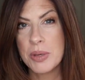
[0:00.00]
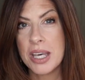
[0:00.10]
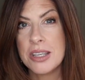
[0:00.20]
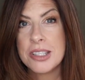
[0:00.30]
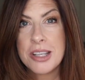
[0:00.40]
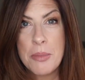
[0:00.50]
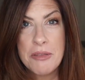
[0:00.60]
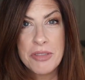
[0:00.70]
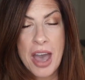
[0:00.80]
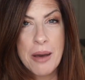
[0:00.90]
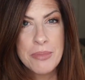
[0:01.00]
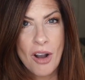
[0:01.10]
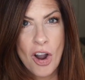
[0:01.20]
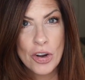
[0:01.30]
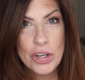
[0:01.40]
because some of them
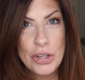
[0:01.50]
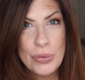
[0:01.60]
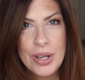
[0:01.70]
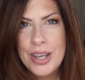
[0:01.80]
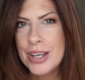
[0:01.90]
are new,